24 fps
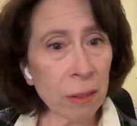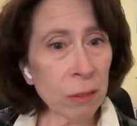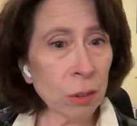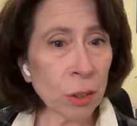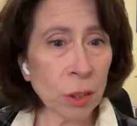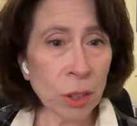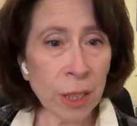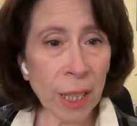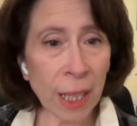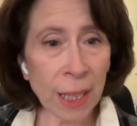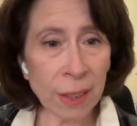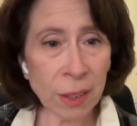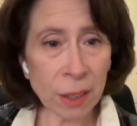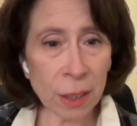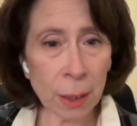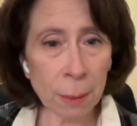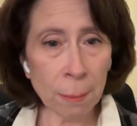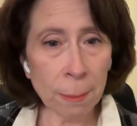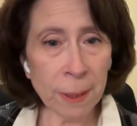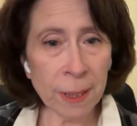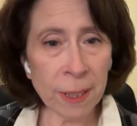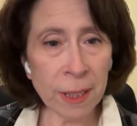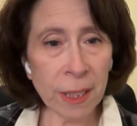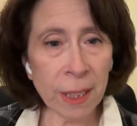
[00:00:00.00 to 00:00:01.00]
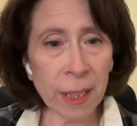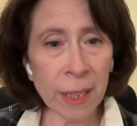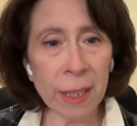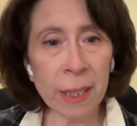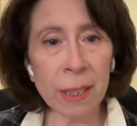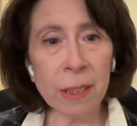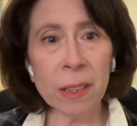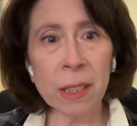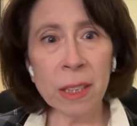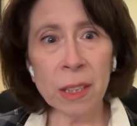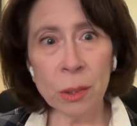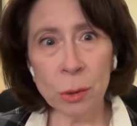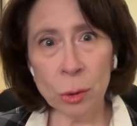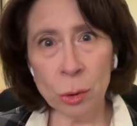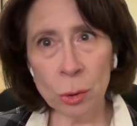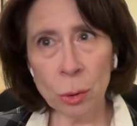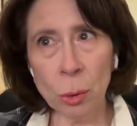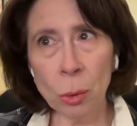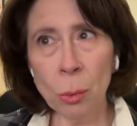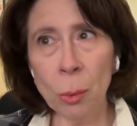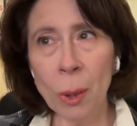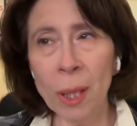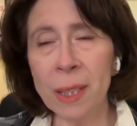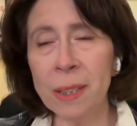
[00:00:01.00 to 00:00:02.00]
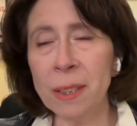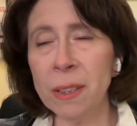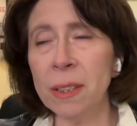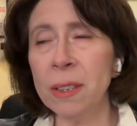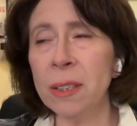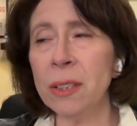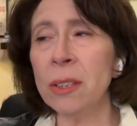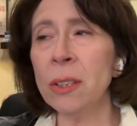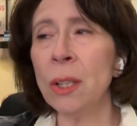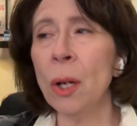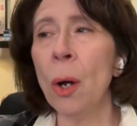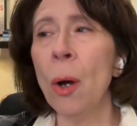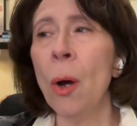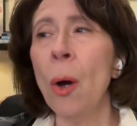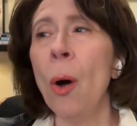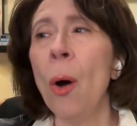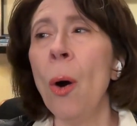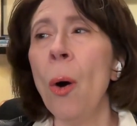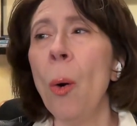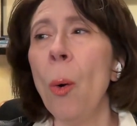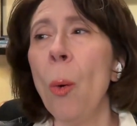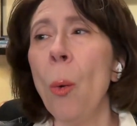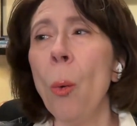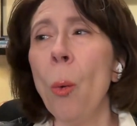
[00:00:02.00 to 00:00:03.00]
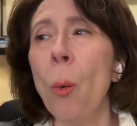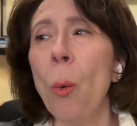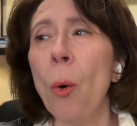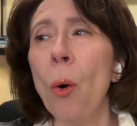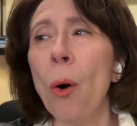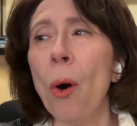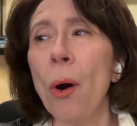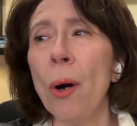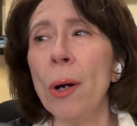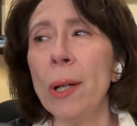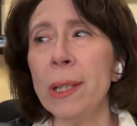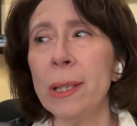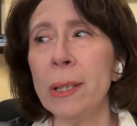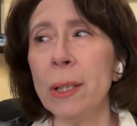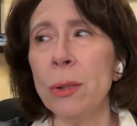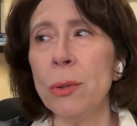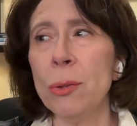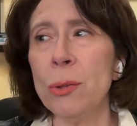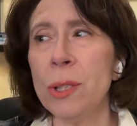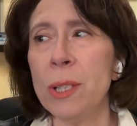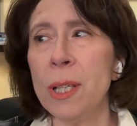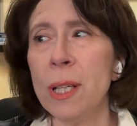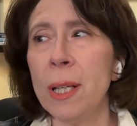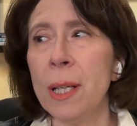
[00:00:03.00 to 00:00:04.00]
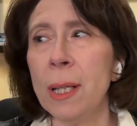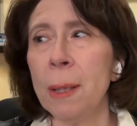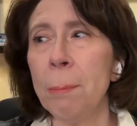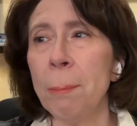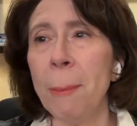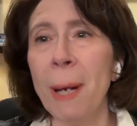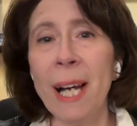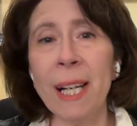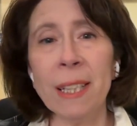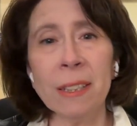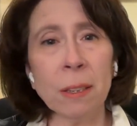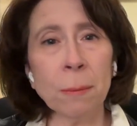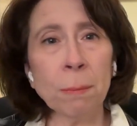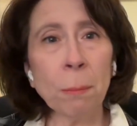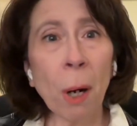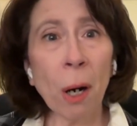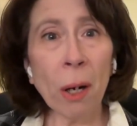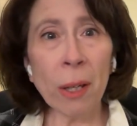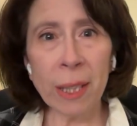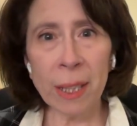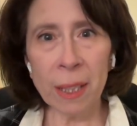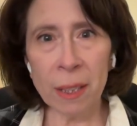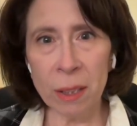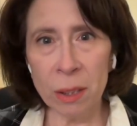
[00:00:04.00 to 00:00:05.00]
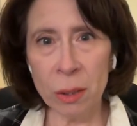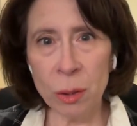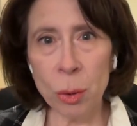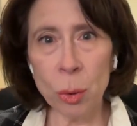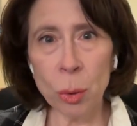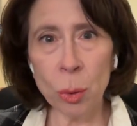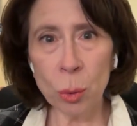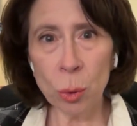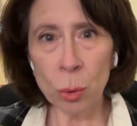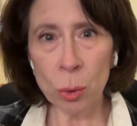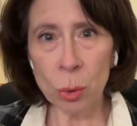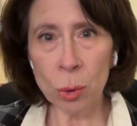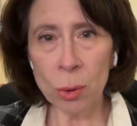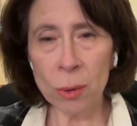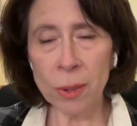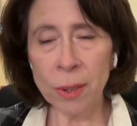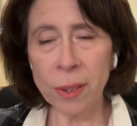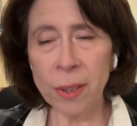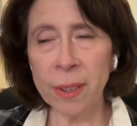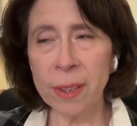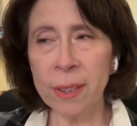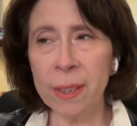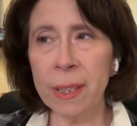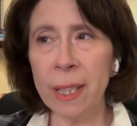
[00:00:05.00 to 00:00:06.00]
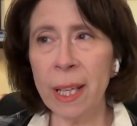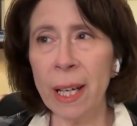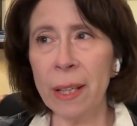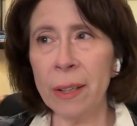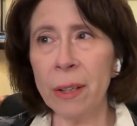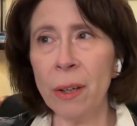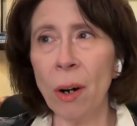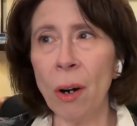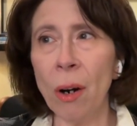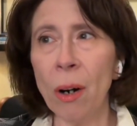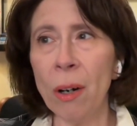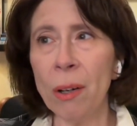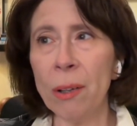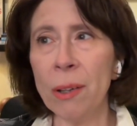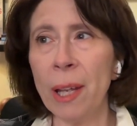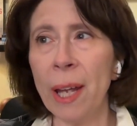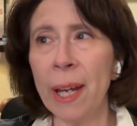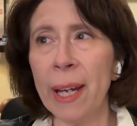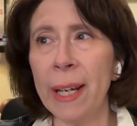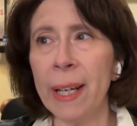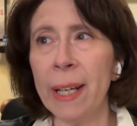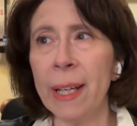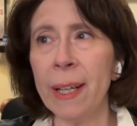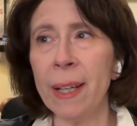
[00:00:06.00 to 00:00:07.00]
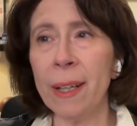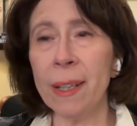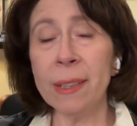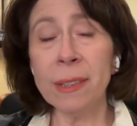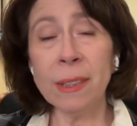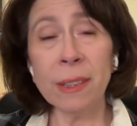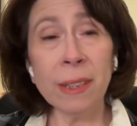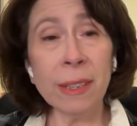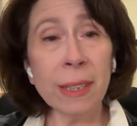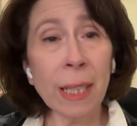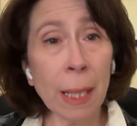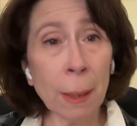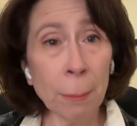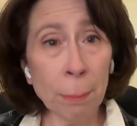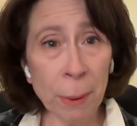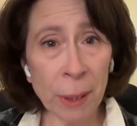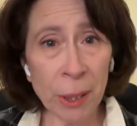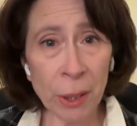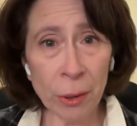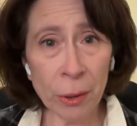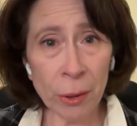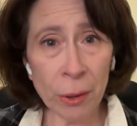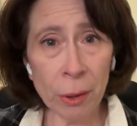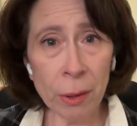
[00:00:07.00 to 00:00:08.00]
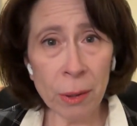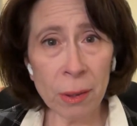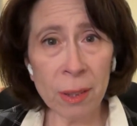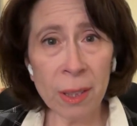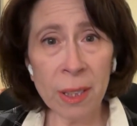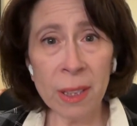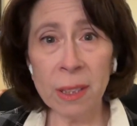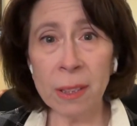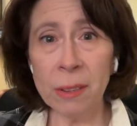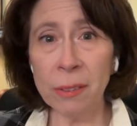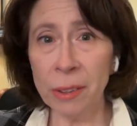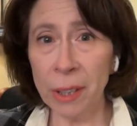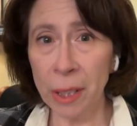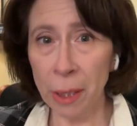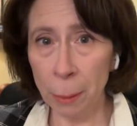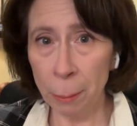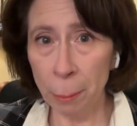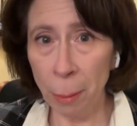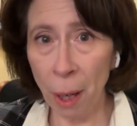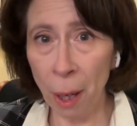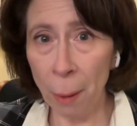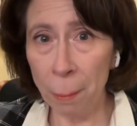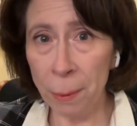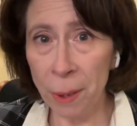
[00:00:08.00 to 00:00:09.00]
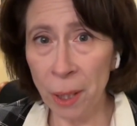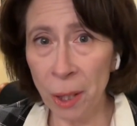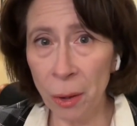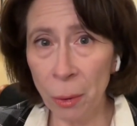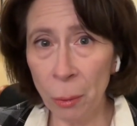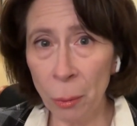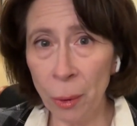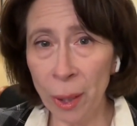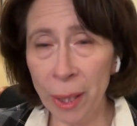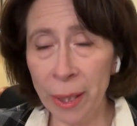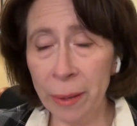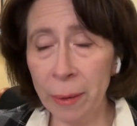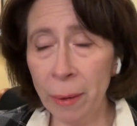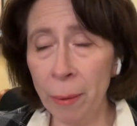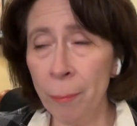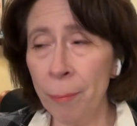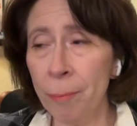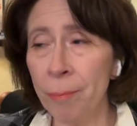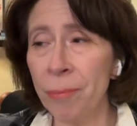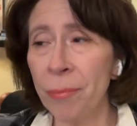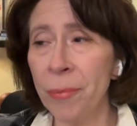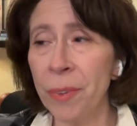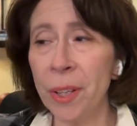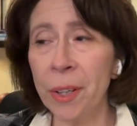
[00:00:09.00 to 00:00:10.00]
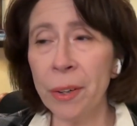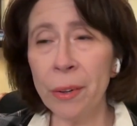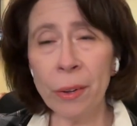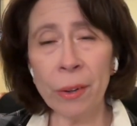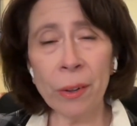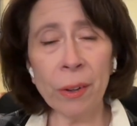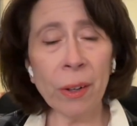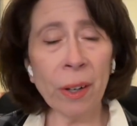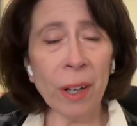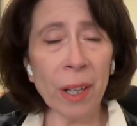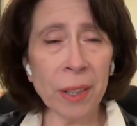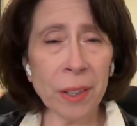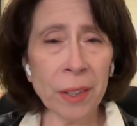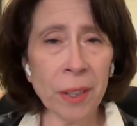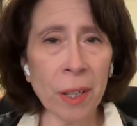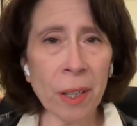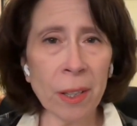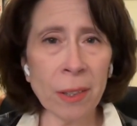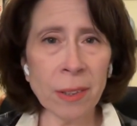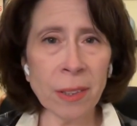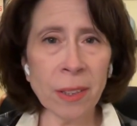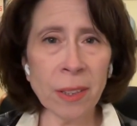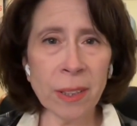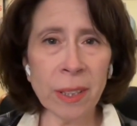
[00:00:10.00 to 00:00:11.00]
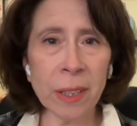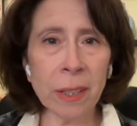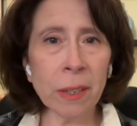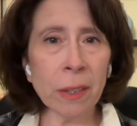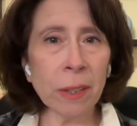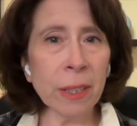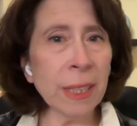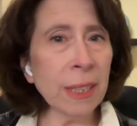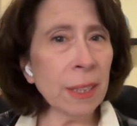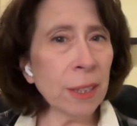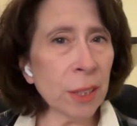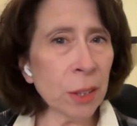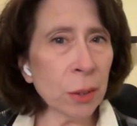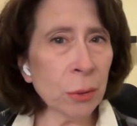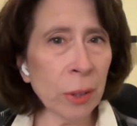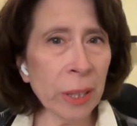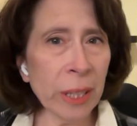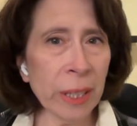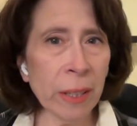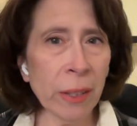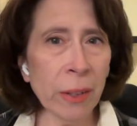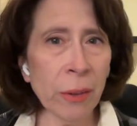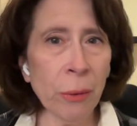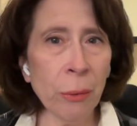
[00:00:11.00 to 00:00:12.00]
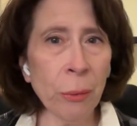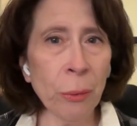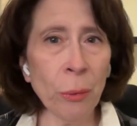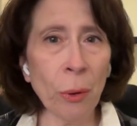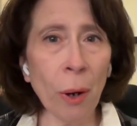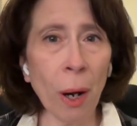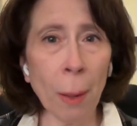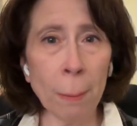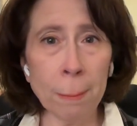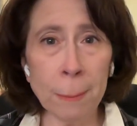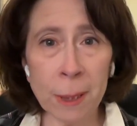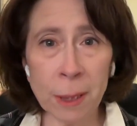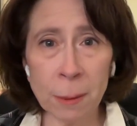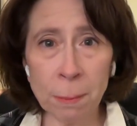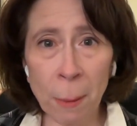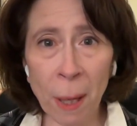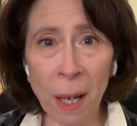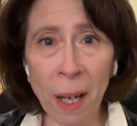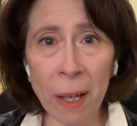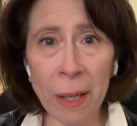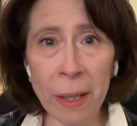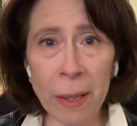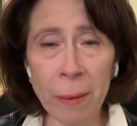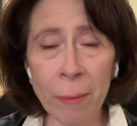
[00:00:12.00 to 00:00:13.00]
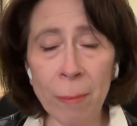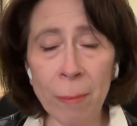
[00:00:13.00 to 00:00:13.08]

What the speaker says: ChatGPT and the usual ones, or using mass market tools that are like Zapier is a very popular one. There are others that are integrated through HubSpot.